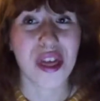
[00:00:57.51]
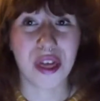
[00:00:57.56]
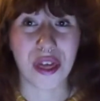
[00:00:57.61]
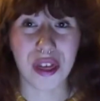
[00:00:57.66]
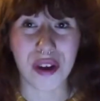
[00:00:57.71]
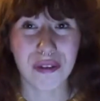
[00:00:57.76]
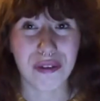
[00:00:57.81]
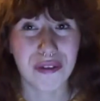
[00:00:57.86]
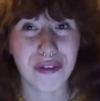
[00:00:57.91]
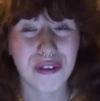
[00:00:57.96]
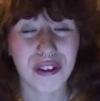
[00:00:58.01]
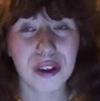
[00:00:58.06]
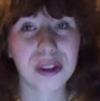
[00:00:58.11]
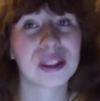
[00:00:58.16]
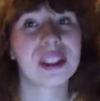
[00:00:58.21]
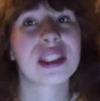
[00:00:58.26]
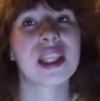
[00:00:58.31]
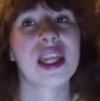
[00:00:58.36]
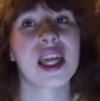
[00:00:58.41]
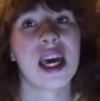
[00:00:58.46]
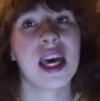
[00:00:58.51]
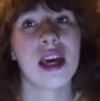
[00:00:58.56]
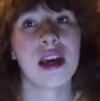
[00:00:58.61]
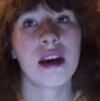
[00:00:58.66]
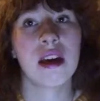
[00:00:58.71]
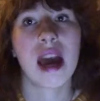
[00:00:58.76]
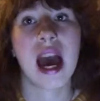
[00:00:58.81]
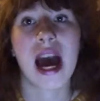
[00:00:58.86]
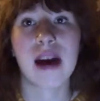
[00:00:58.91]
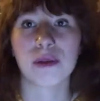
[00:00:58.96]
the first thing
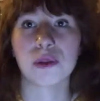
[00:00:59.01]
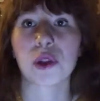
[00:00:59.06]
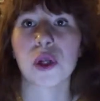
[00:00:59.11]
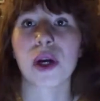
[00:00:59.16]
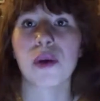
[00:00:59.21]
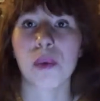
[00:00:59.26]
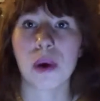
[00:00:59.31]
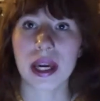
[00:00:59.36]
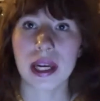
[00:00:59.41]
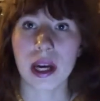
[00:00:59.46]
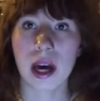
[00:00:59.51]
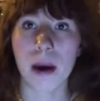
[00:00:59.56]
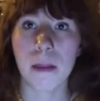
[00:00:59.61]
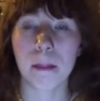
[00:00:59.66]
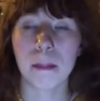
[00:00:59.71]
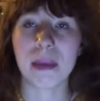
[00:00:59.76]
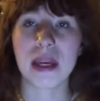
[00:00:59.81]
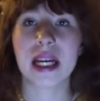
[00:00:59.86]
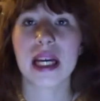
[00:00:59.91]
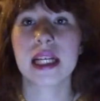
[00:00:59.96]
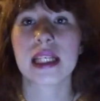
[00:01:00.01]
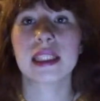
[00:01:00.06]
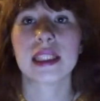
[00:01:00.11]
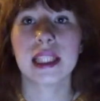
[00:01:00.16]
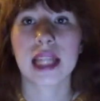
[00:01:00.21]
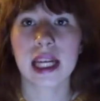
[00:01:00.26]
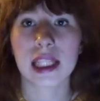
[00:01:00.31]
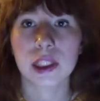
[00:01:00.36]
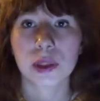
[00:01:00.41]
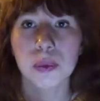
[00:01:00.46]
after I wake up, because
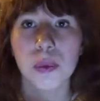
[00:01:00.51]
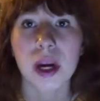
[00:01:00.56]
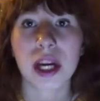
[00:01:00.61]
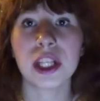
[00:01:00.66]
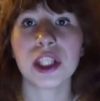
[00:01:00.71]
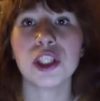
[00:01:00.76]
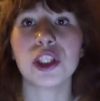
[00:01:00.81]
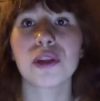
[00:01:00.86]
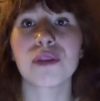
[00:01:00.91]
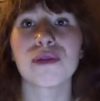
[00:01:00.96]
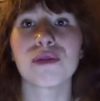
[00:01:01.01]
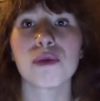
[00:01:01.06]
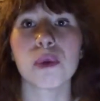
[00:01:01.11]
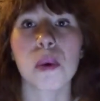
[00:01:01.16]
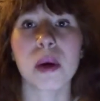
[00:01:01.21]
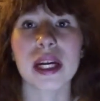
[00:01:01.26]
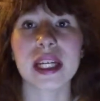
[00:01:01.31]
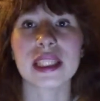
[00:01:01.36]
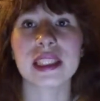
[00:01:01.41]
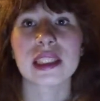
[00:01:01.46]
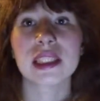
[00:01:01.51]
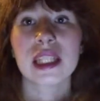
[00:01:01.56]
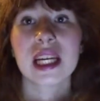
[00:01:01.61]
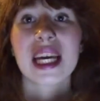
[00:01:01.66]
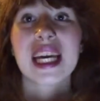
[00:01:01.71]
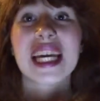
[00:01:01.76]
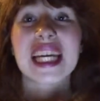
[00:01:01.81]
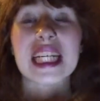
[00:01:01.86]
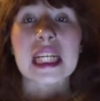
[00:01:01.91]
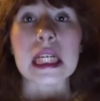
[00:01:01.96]
that's when your voice
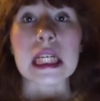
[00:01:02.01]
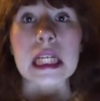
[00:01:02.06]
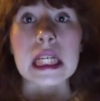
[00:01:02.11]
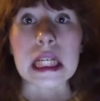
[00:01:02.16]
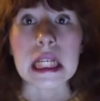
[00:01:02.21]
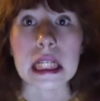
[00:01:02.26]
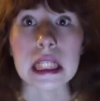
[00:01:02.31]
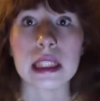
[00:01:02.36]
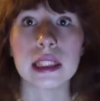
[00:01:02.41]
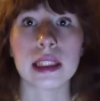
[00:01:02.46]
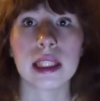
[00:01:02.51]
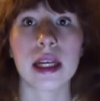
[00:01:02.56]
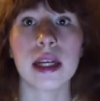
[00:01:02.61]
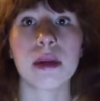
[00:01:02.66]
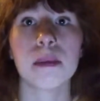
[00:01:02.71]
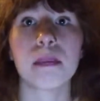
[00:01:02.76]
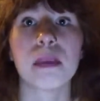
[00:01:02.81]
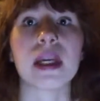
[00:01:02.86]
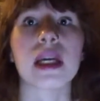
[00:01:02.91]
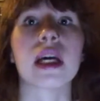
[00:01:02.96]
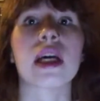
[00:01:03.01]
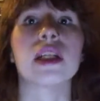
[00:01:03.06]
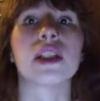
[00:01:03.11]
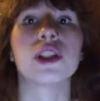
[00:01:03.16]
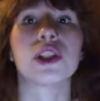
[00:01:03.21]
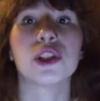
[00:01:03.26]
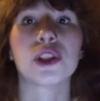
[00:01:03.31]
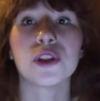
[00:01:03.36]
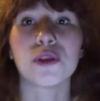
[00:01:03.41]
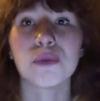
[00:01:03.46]
needs it,
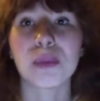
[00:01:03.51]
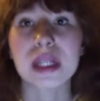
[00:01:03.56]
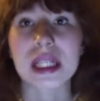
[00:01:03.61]
because you've been